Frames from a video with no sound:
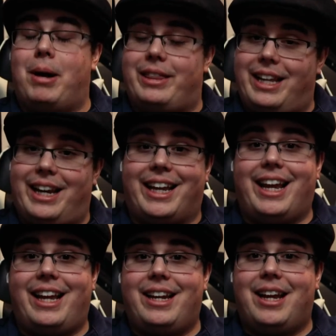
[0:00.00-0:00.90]
But then
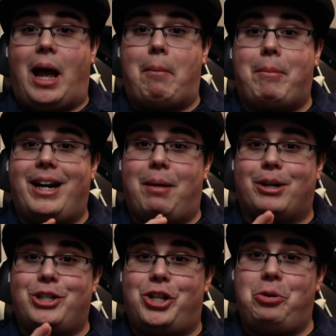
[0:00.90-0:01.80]
again, my
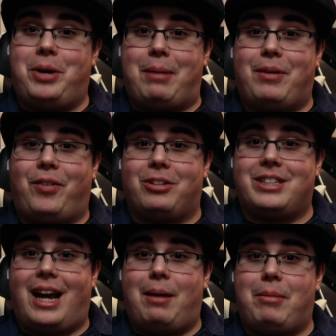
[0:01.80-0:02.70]
number 2 game of all
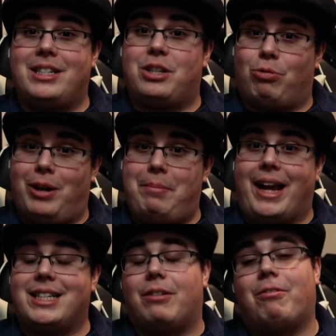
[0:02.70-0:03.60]
time is the
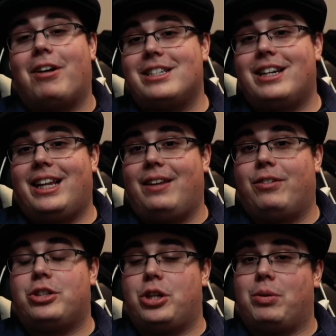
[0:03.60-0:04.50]
remakes of Resident
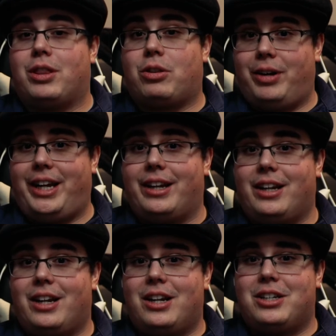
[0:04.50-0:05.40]
Evil 2 and 3.
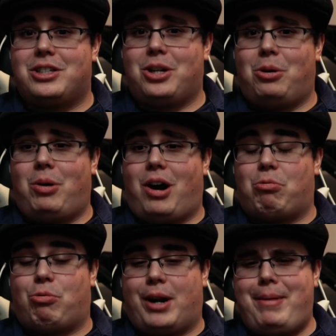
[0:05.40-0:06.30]
So a
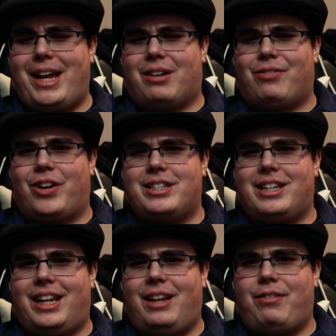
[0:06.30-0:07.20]
remake of
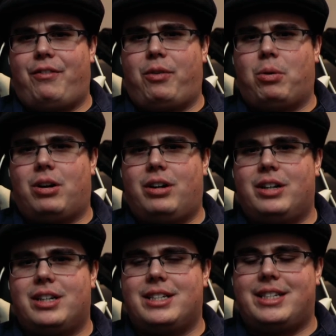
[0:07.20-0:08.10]
Resident Evil 4,
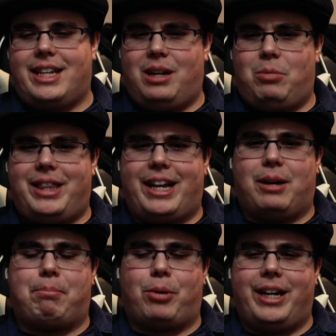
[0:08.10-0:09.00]
seeing what they
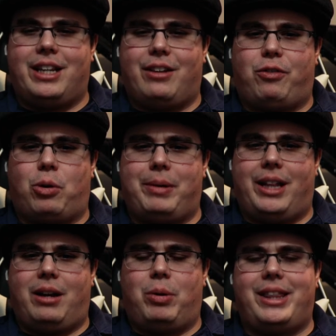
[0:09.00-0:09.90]
could bring to the
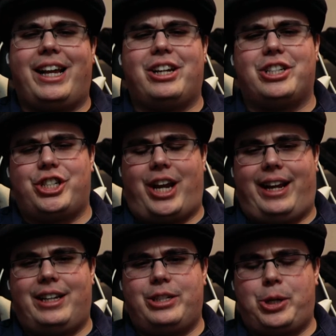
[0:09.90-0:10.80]
formula, what they could
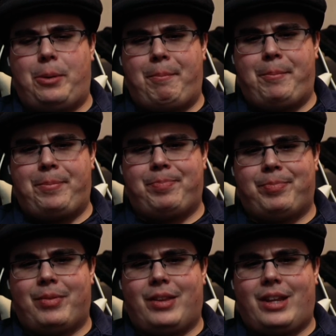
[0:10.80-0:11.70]
change,
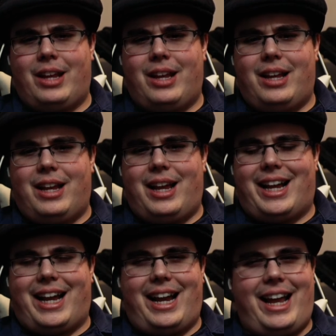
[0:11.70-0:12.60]

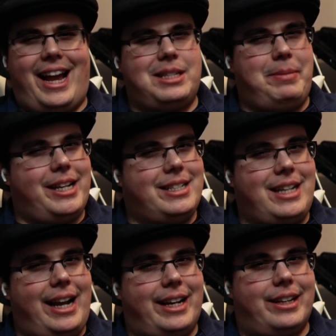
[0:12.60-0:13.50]
it kinda has me
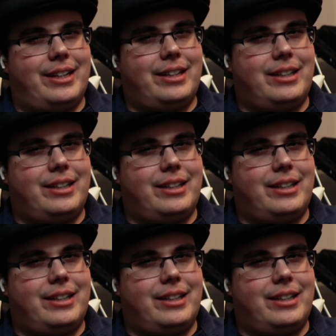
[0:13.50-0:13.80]
excited.